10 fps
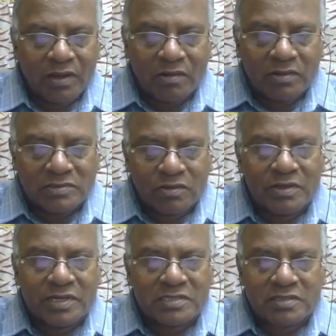So
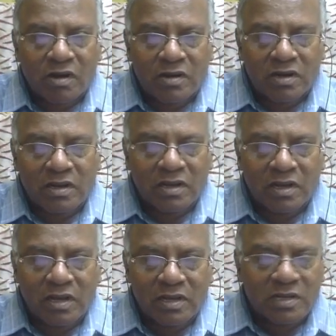it is not,
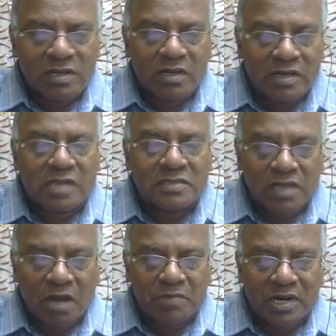it
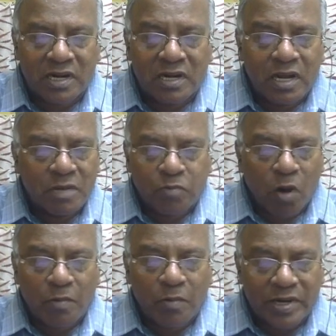doesn't come under
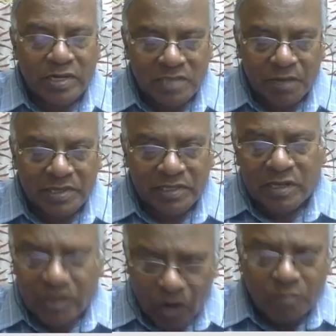probability sampling
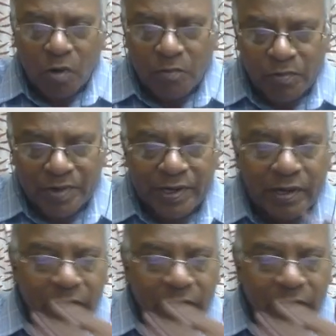theory, non-probability